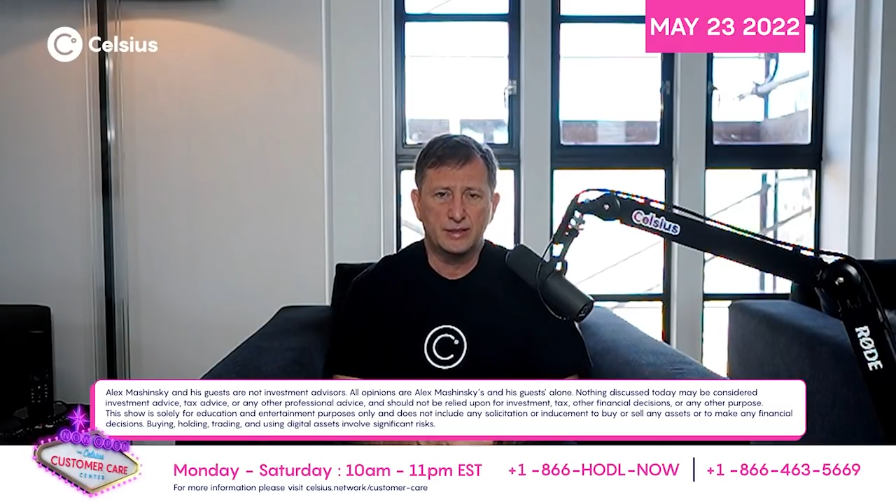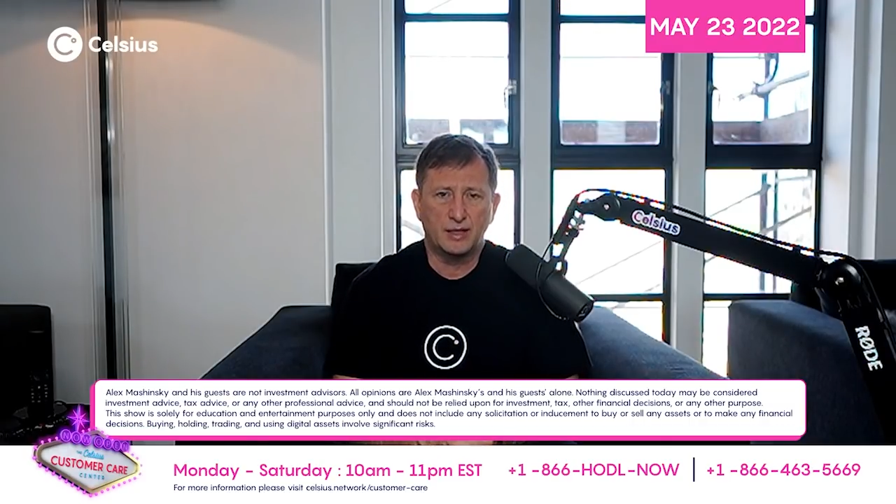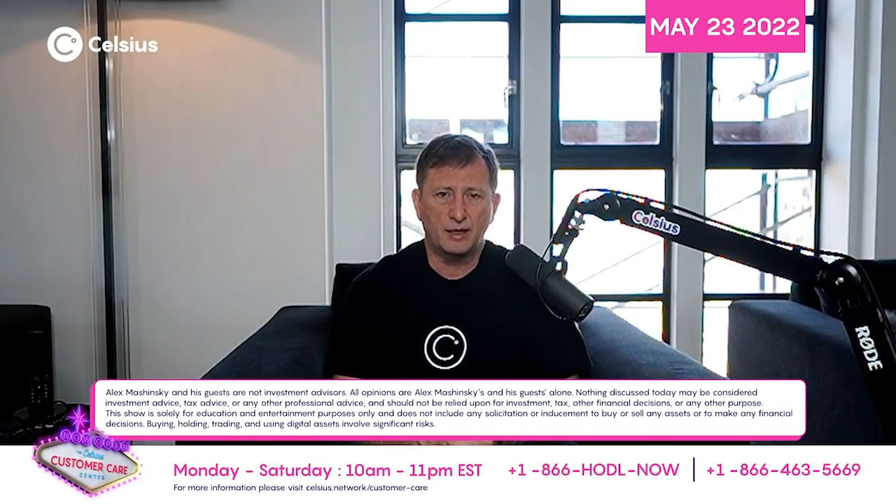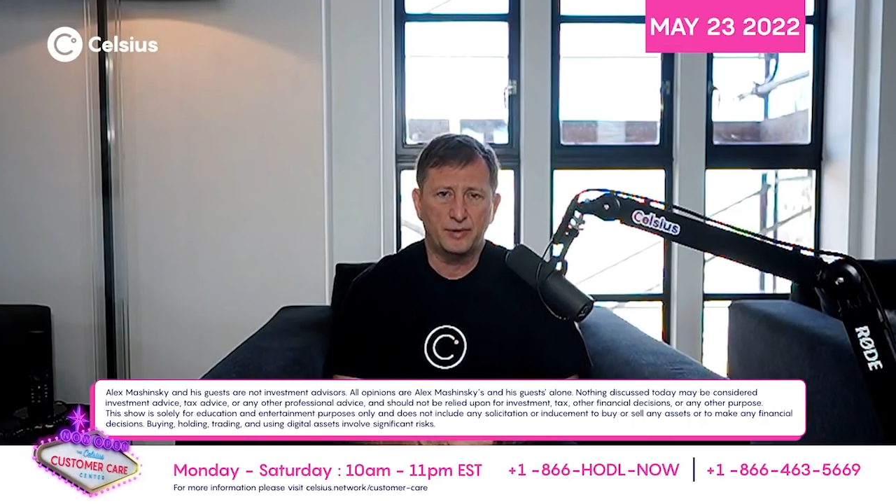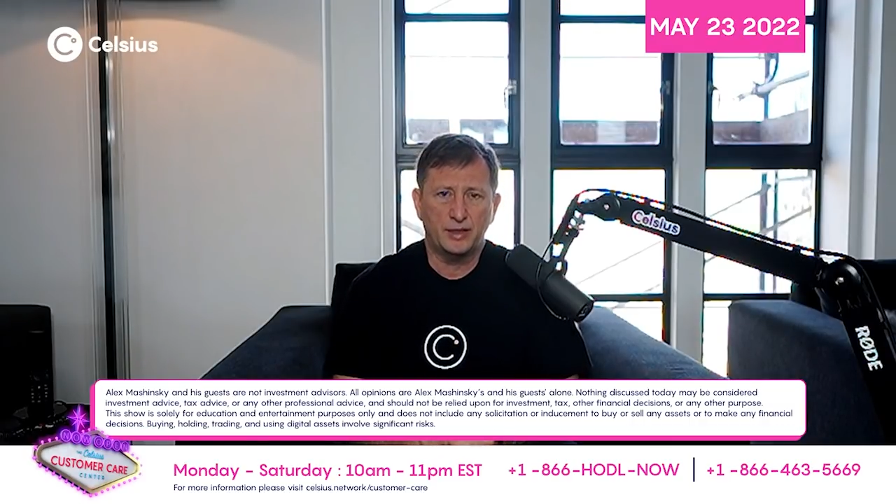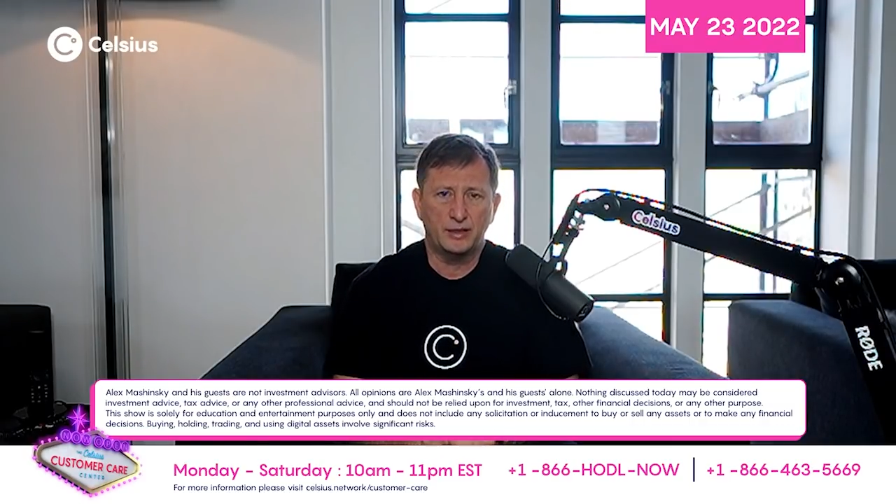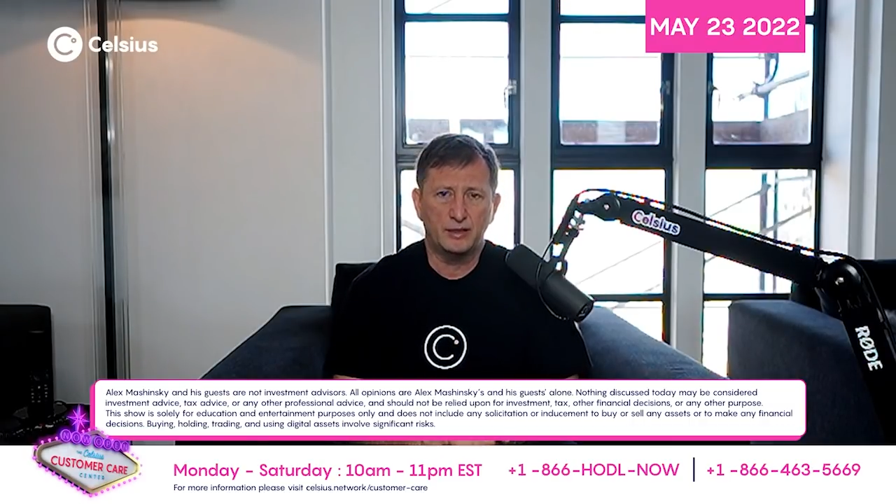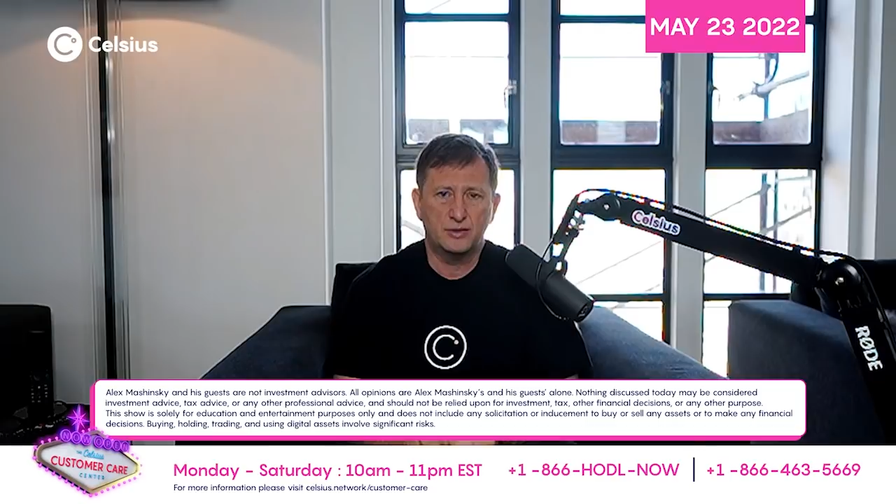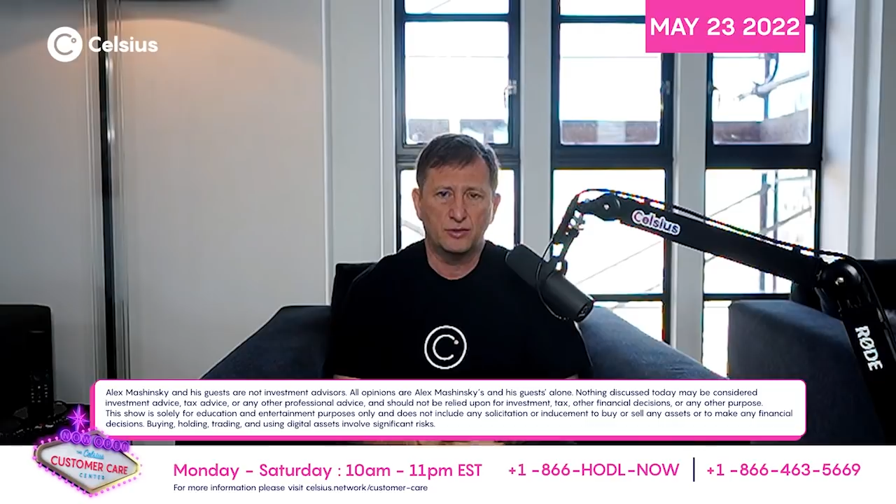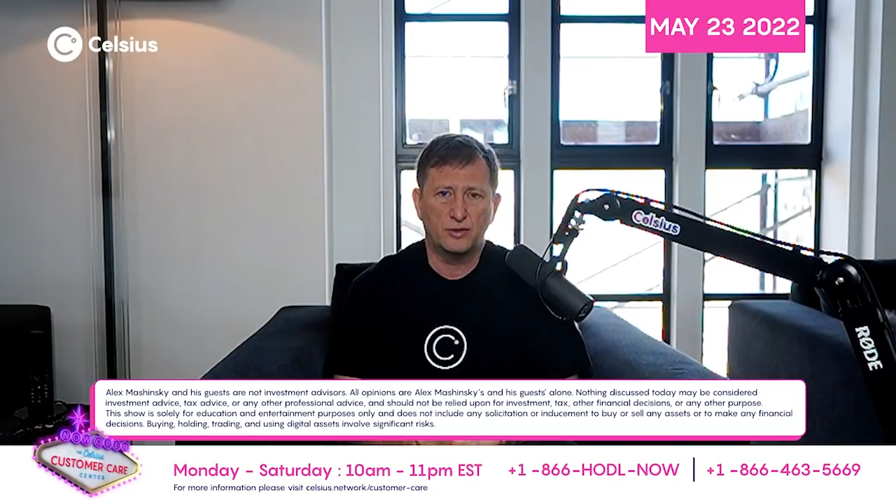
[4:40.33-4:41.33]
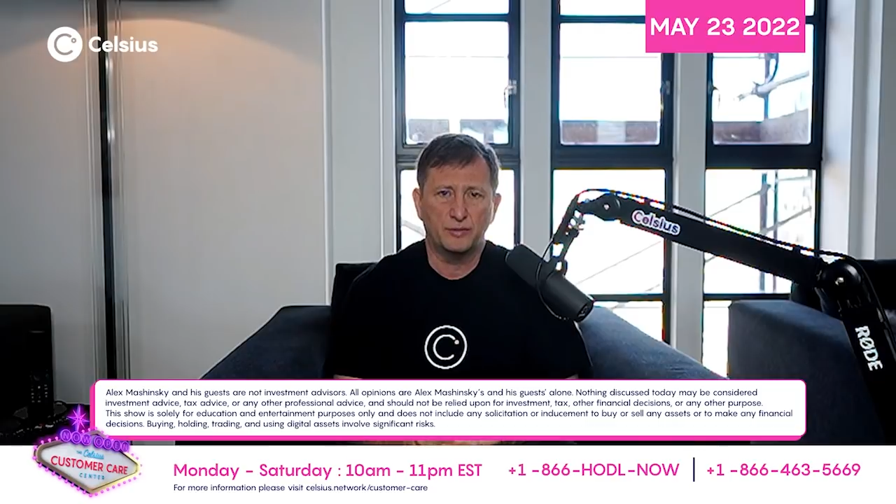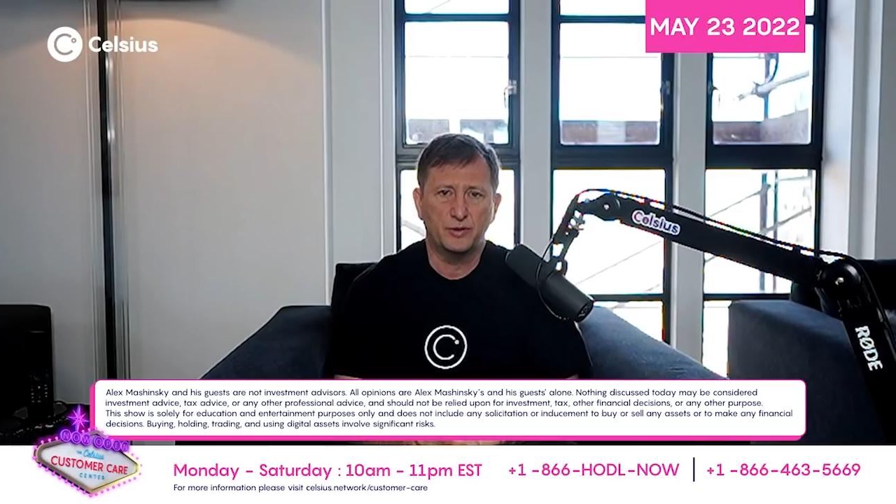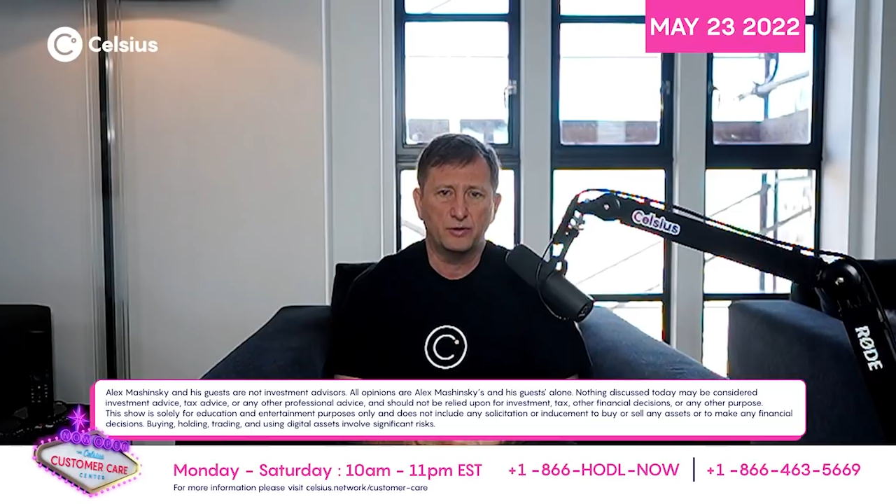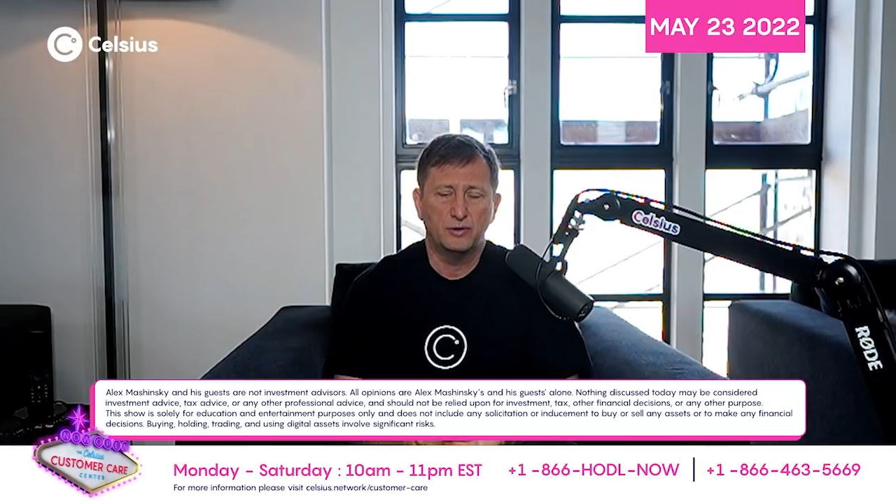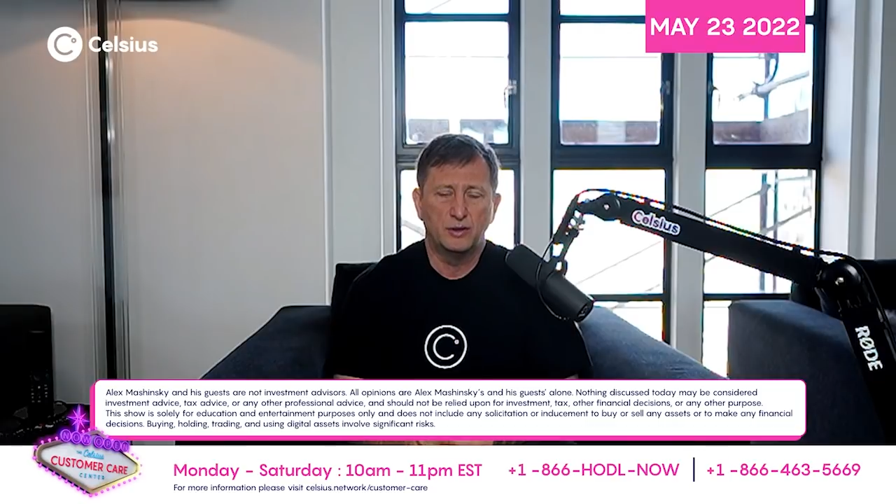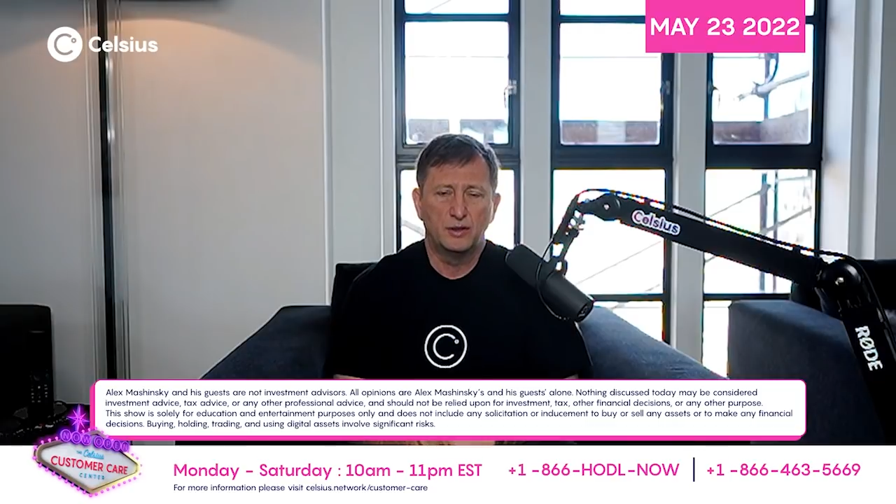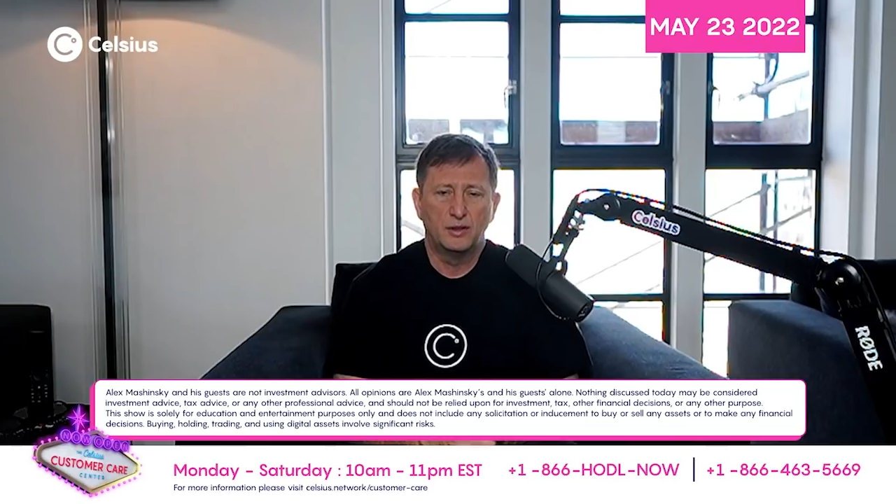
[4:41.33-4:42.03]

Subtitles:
and coming into crypto